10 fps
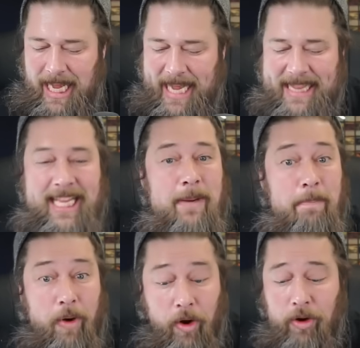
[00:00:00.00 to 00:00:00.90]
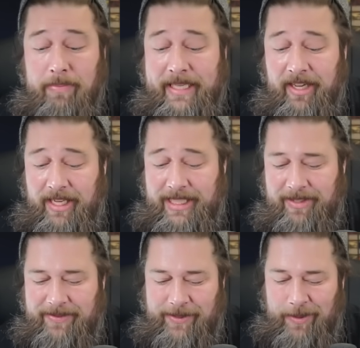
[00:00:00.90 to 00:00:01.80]
I think in part because
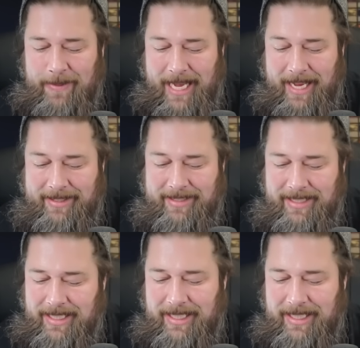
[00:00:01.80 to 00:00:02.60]
of Soul Bond.